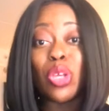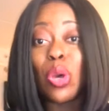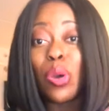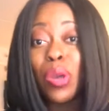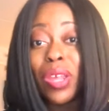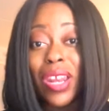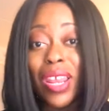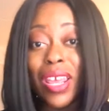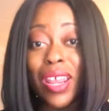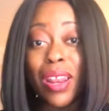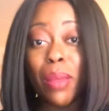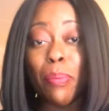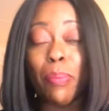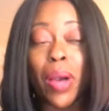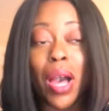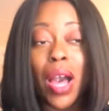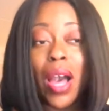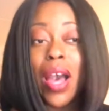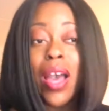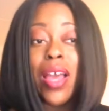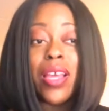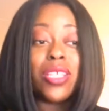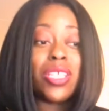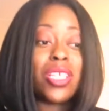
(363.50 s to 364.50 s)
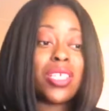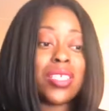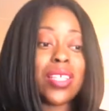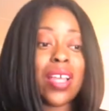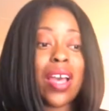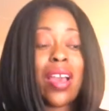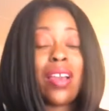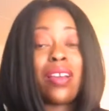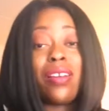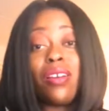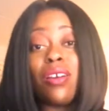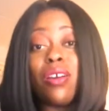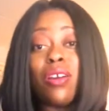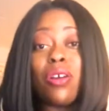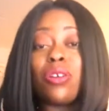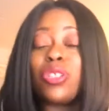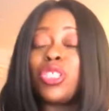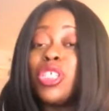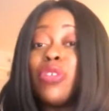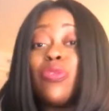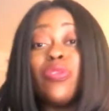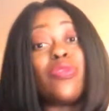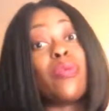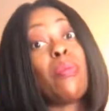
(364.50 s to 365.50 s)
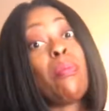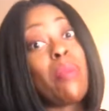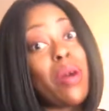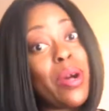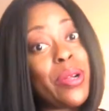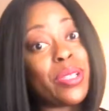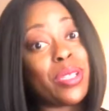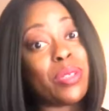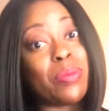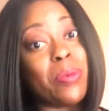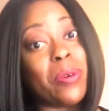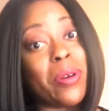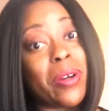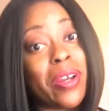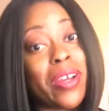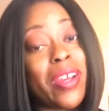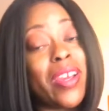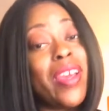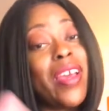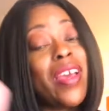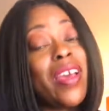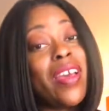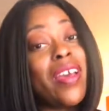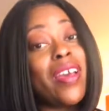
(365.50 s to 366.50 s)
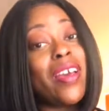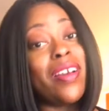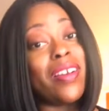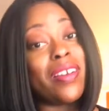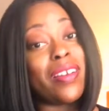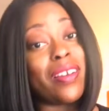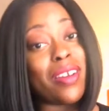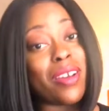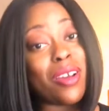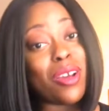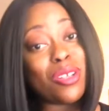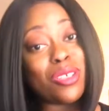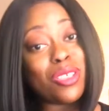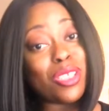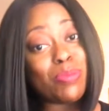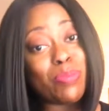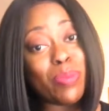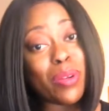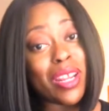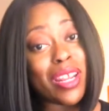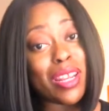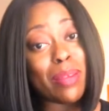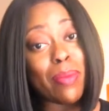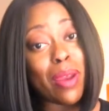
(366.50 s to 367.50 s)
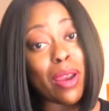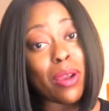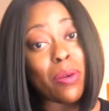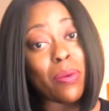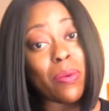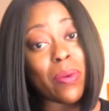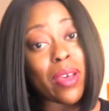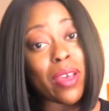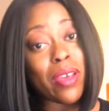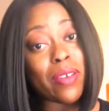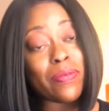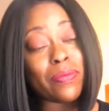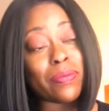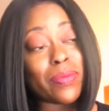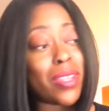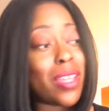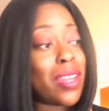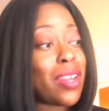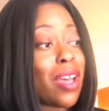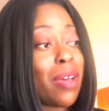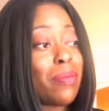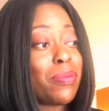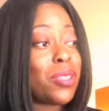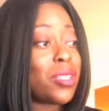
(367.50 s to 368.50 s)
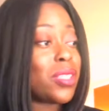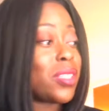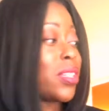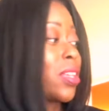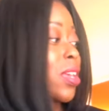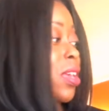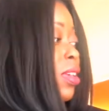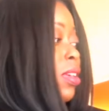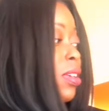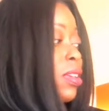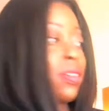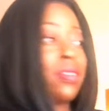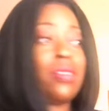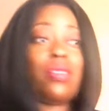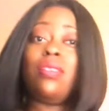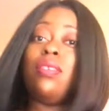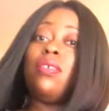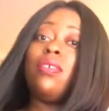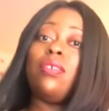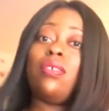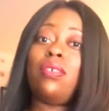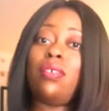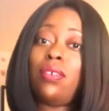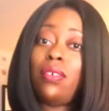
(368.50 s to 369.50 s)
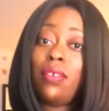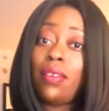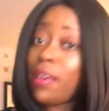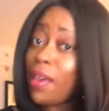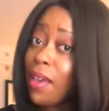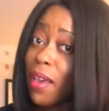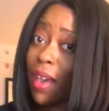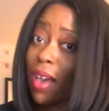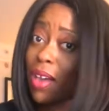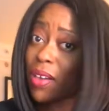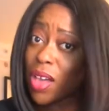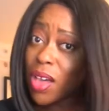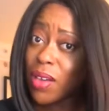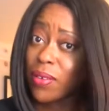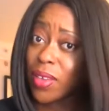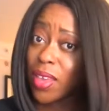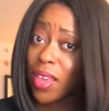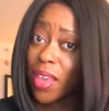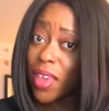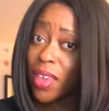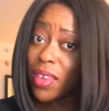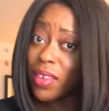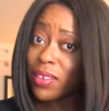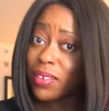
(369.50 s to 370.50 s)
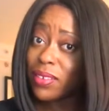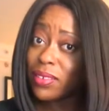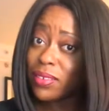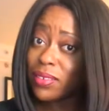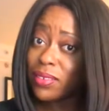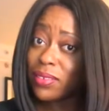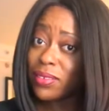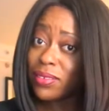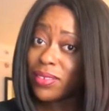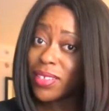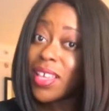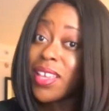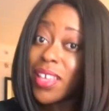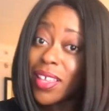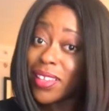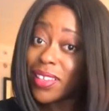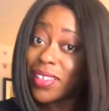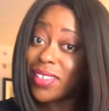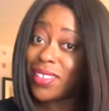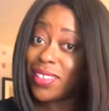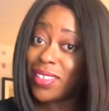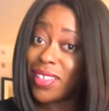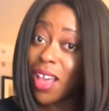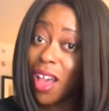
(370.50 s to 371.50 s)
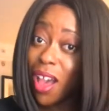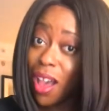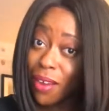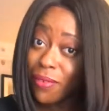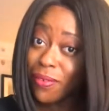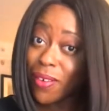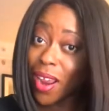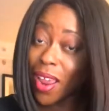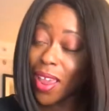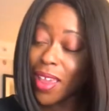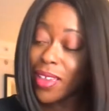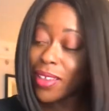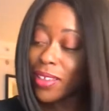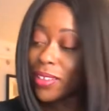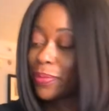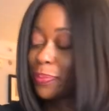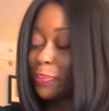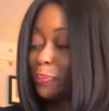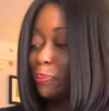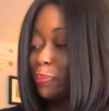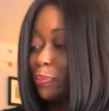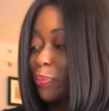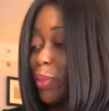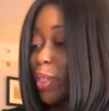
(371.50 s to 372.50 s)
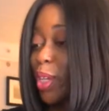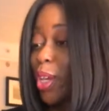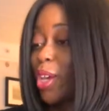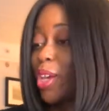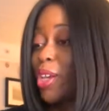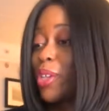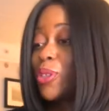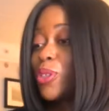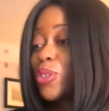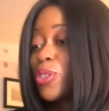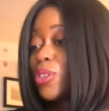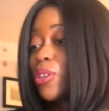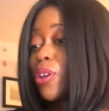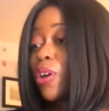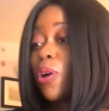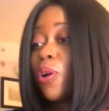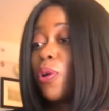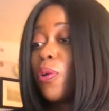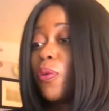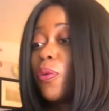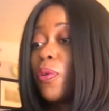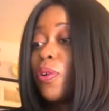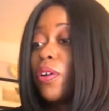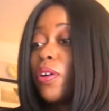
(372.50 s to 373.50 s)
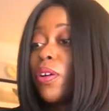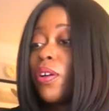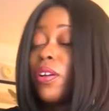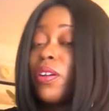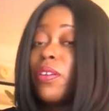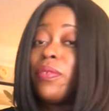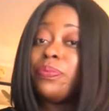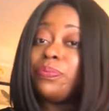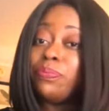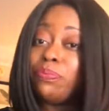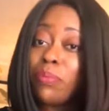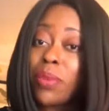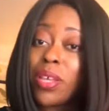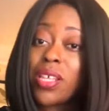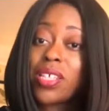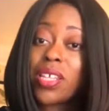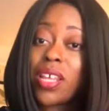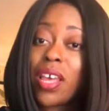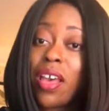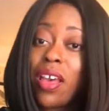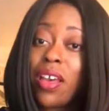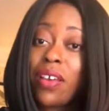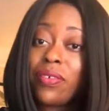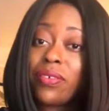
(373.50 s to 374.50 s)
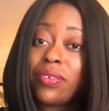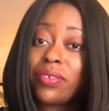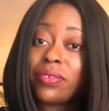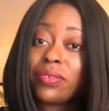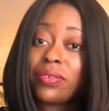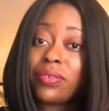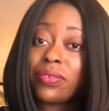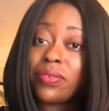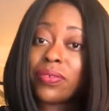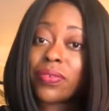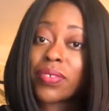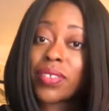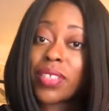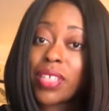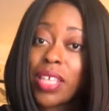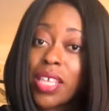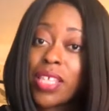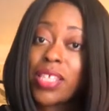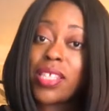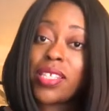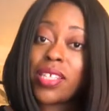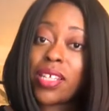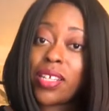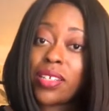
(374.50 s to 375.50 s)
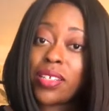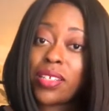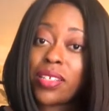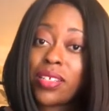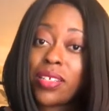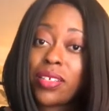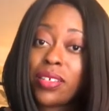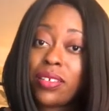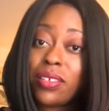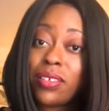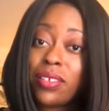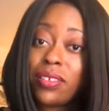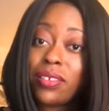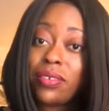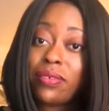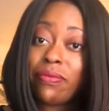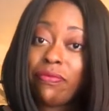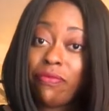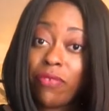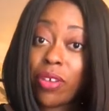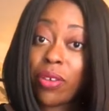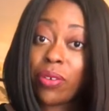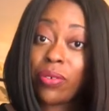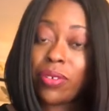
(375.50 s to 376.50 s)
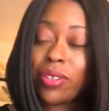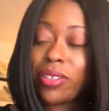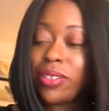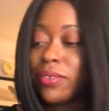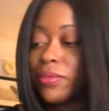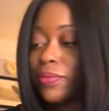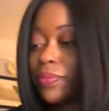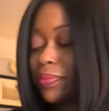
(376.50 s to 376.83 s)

cooking it in a pot. She's like, girl, she was from Baltimore. Girl, just put it in the microwave. And I'm just like, oh, okay. All right. So, must have instant food.